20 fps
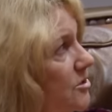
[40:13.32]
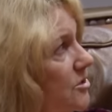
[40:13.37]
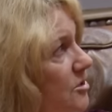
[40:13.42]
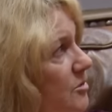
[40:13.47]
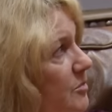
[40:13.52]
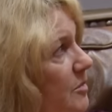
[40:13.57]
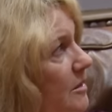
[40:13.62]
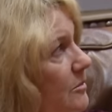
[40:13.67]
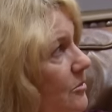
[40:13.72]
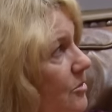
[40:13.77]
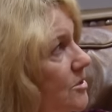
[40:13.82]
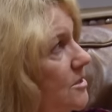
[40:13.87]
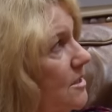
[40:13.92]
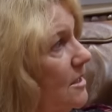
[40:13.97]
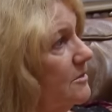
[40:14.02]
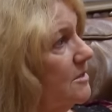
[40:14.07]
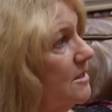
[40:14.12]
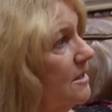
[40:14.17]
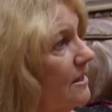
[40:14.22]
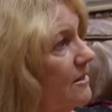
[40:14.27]
We should spend more
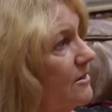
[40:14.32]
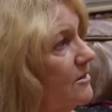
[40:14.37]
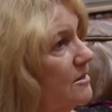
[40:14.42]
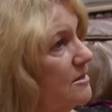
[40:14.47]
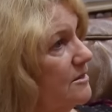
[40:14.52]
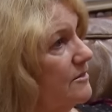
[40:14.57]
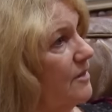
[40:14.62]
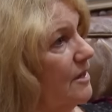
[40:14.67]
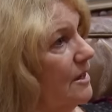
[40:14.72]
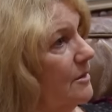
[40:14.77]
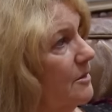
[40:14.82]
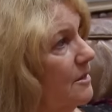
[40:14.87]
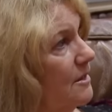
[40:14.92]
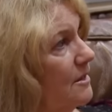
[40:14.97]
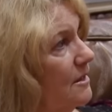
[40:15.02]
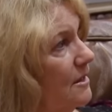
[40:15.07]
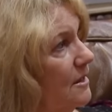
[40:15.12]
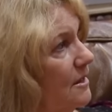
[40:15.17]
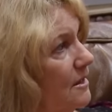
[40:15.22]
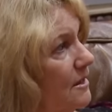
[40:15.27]
time together as a family,